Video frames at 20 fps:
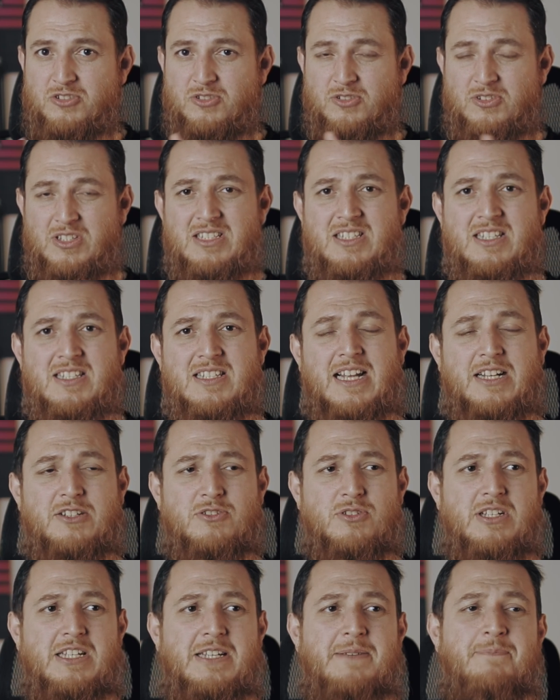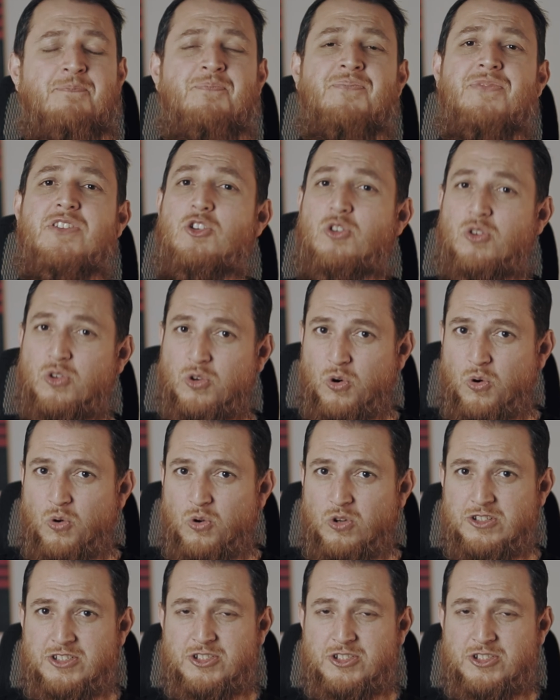So this is actually your goal.